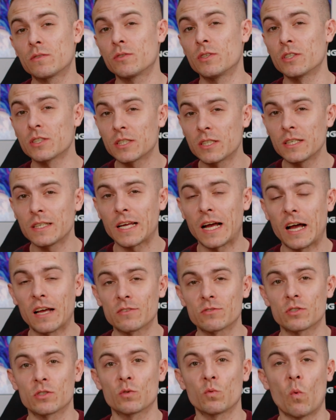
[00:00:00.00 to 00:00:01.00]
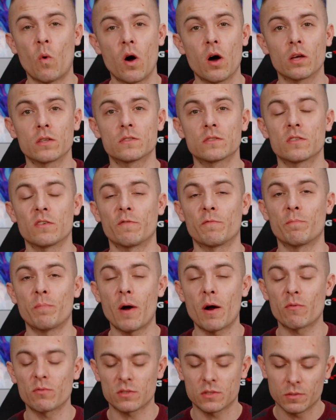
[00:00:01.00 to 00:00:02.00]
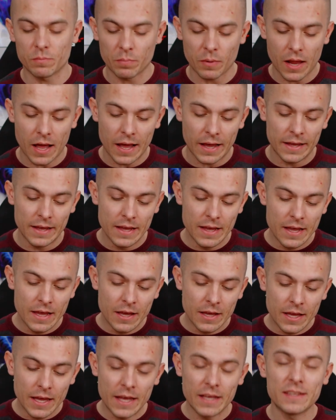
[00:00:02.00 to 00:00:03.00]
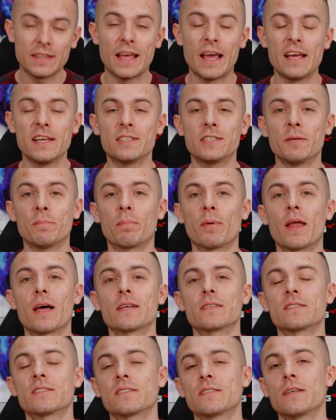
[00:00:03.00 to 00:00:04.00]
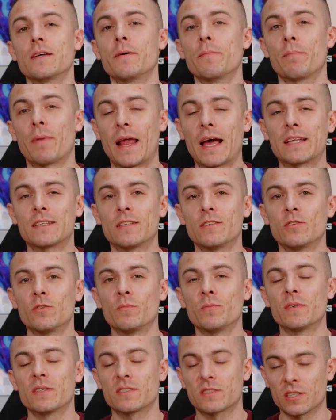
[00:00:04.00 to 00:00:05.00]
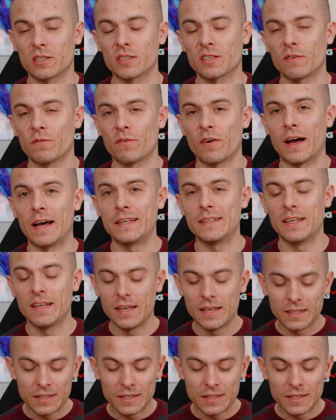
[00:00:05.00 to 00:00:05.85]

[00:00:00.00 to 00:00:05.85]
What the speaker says: 1300 watts power supply in 80 plus platinum certified.